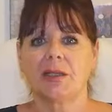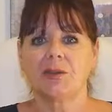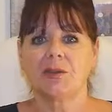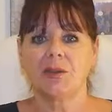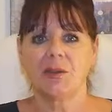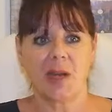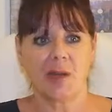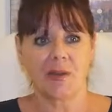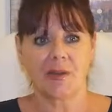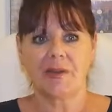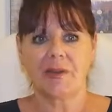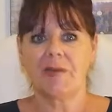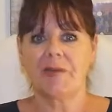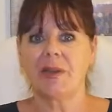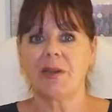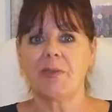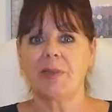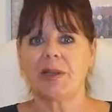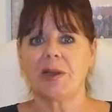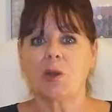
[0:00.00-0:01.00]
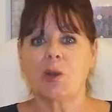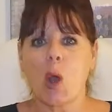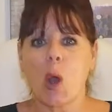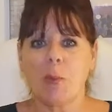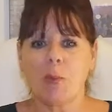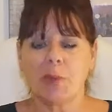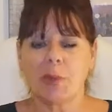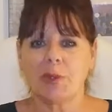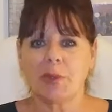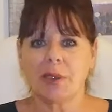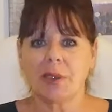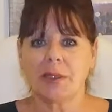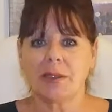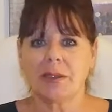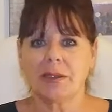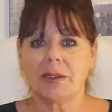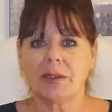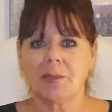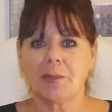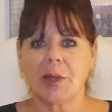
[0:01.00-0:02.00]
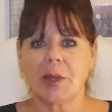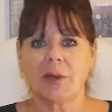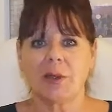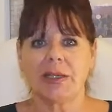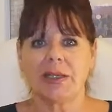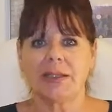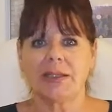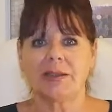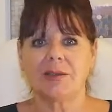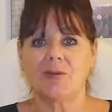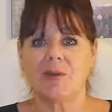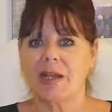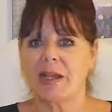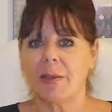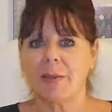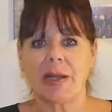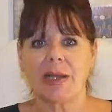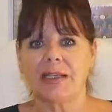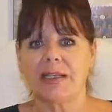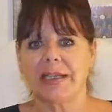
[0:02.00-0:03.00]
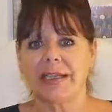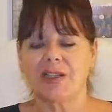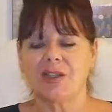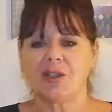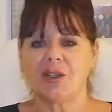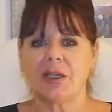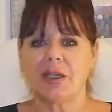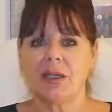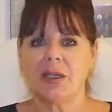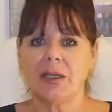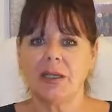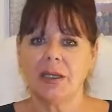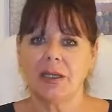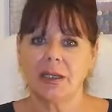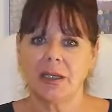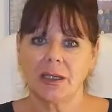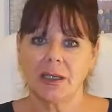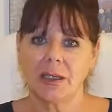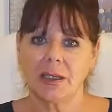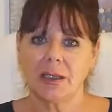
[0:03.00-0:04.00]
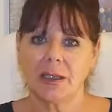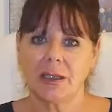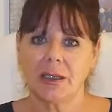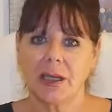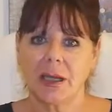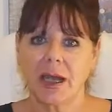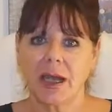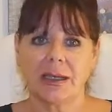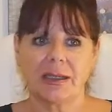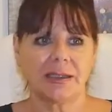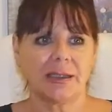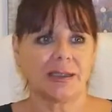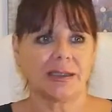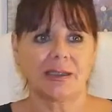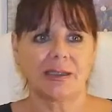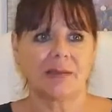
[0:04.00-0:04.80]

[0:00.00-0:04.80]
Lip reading: So now you're giving him a little compliment about his recommendation, and